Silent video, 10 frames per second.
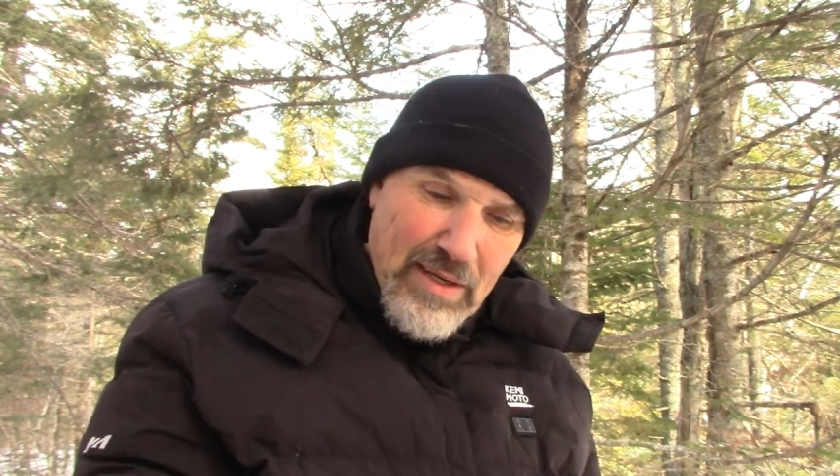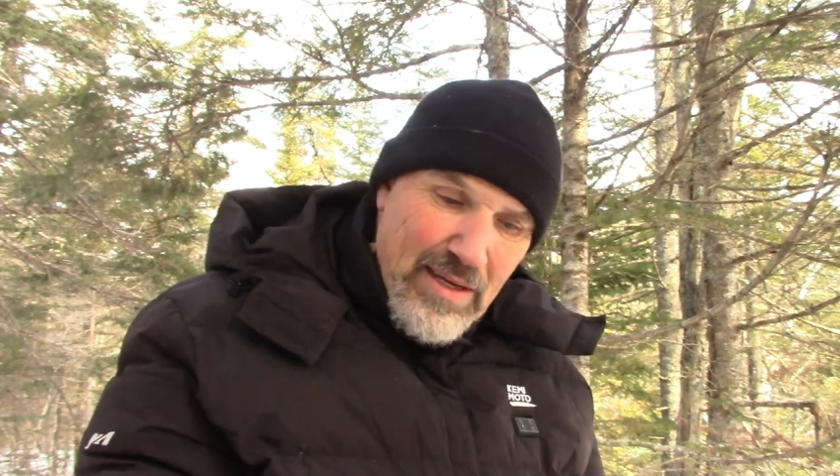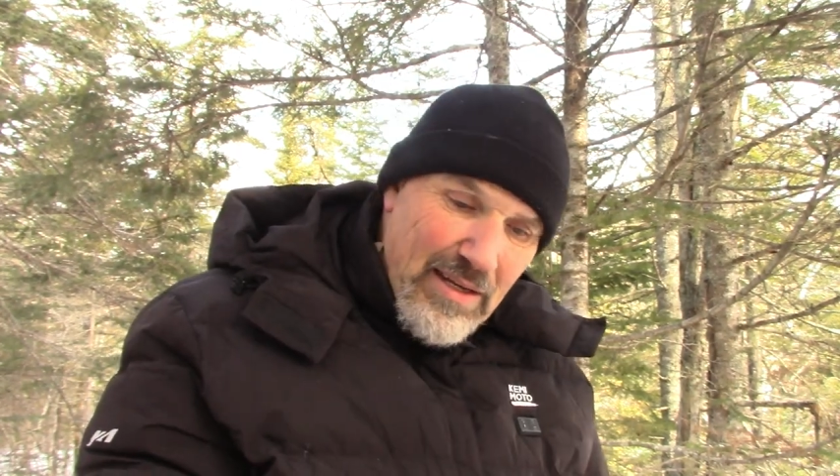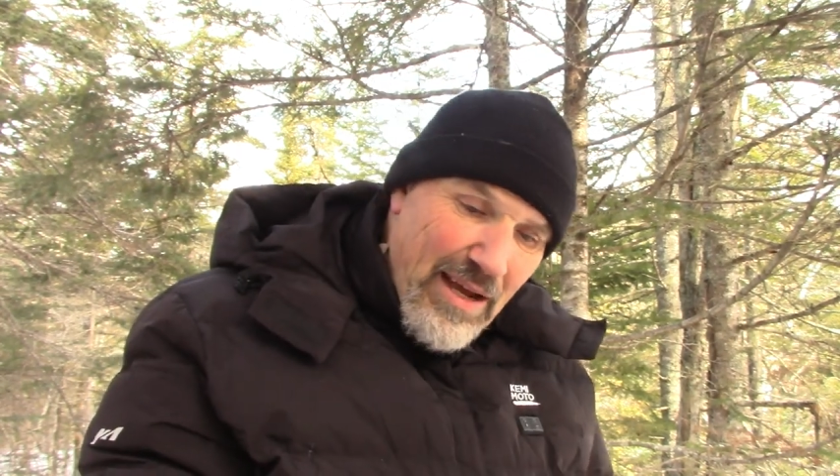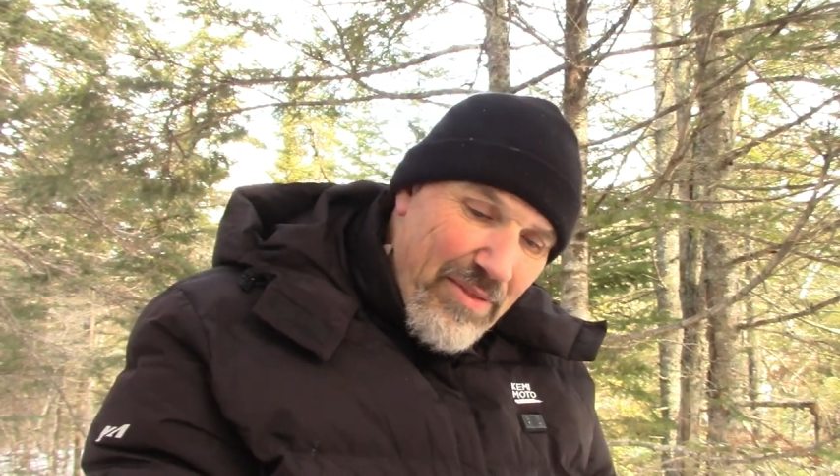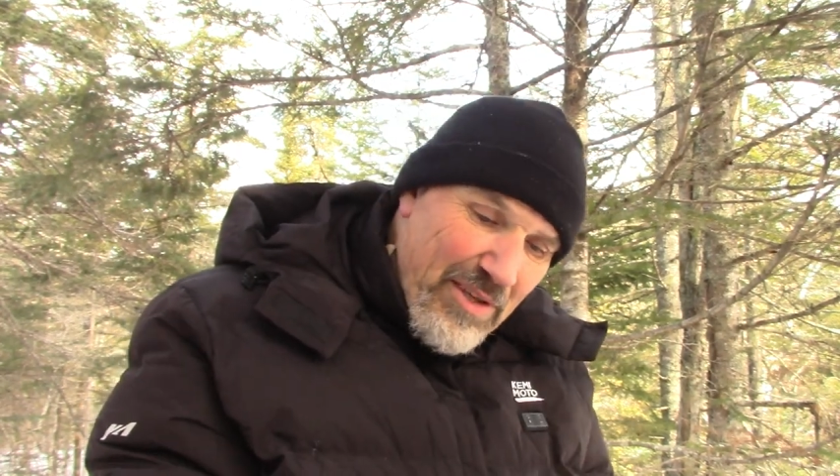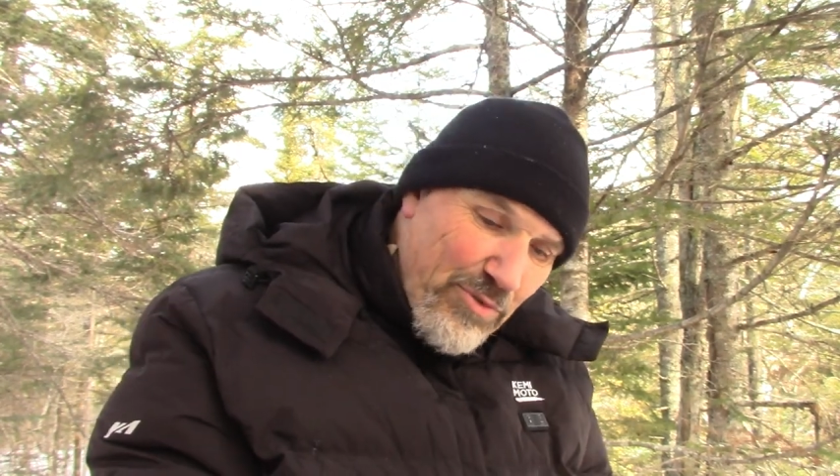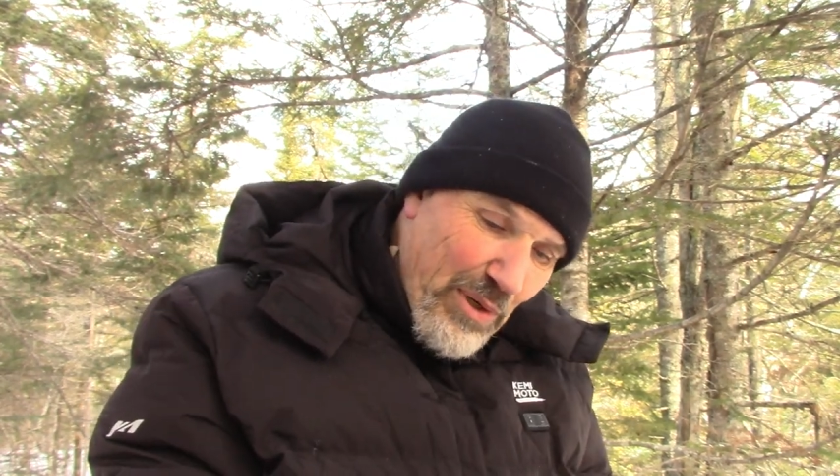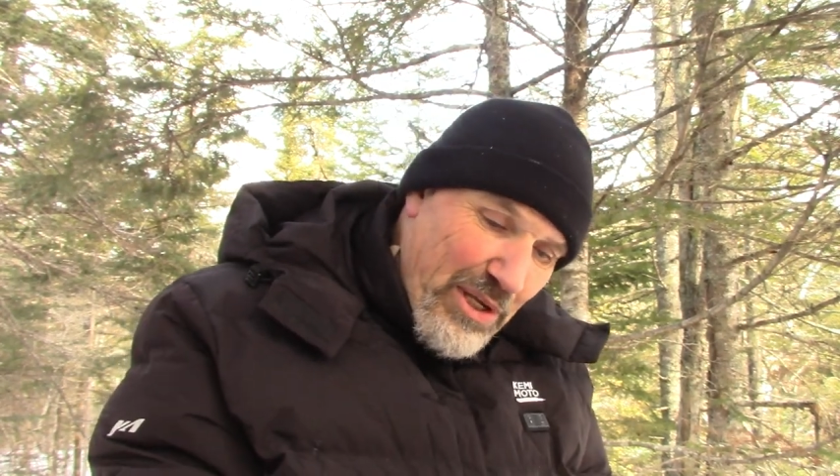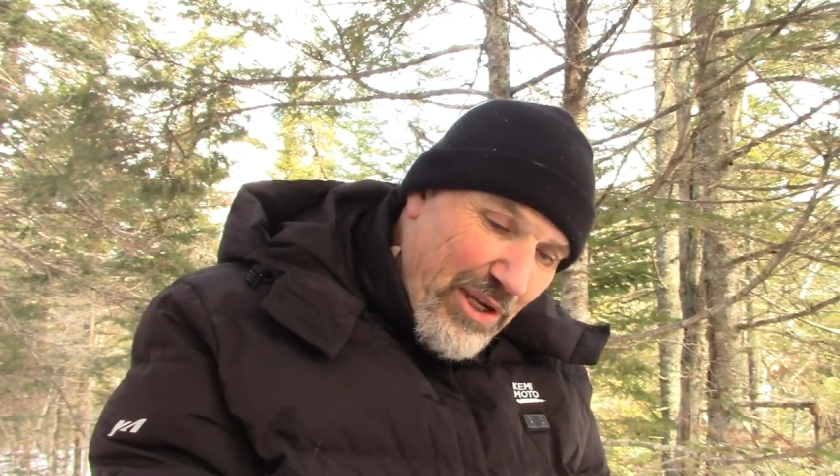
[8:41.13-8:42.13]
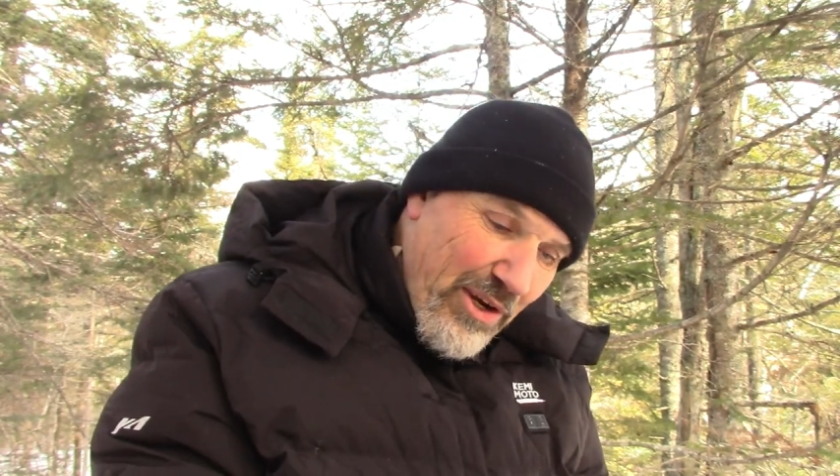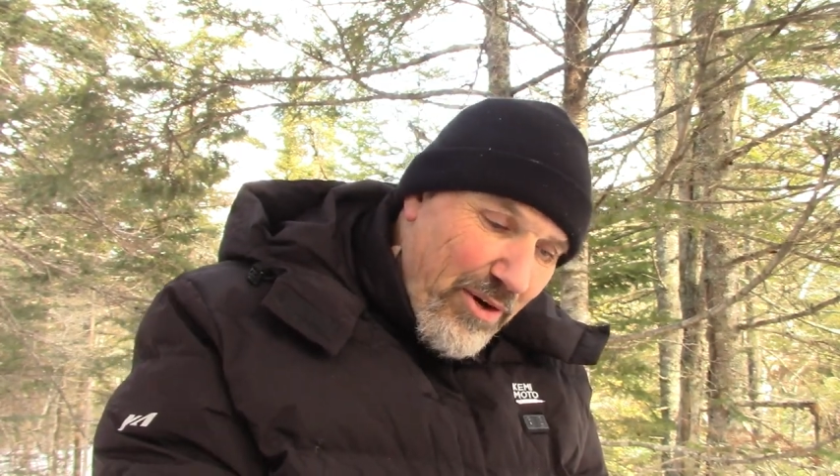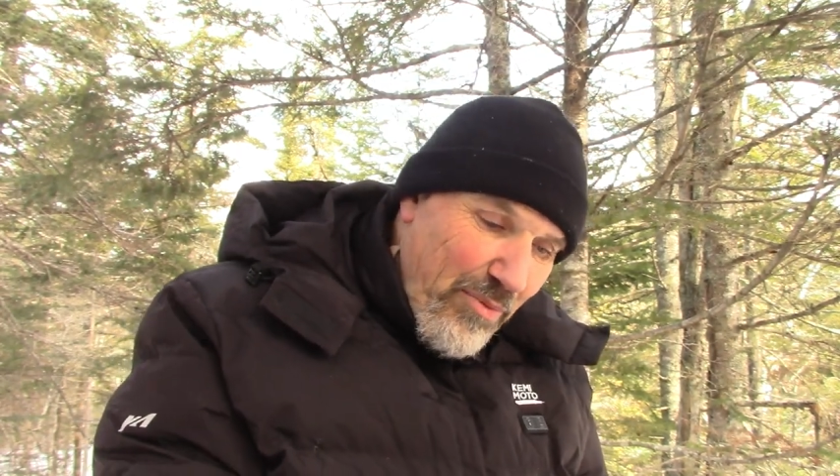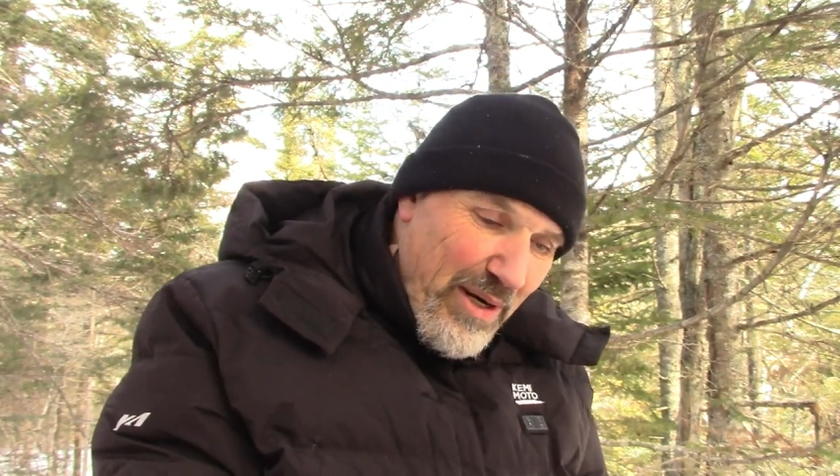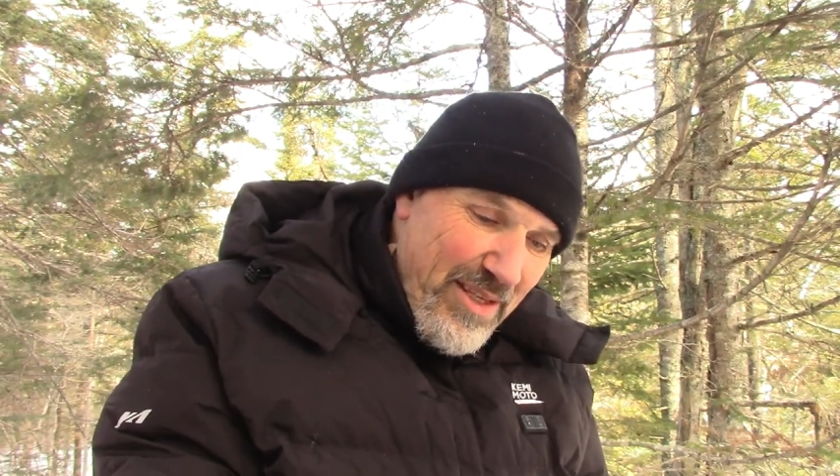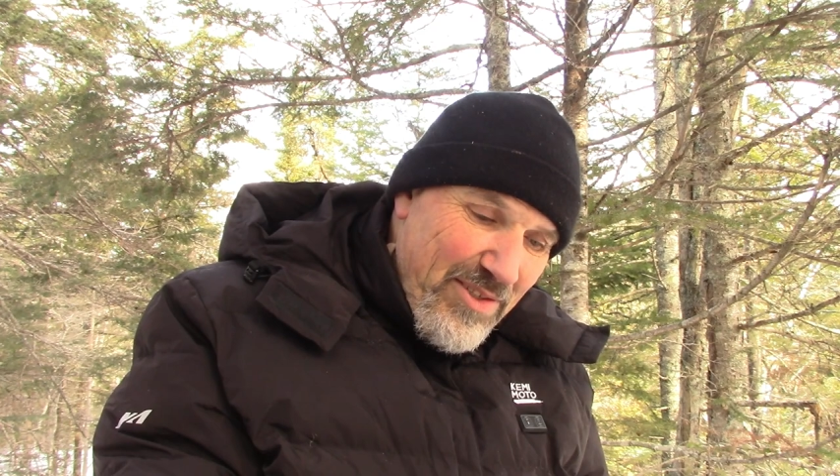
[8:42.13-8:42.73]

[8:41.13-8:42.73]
Now this one here, what it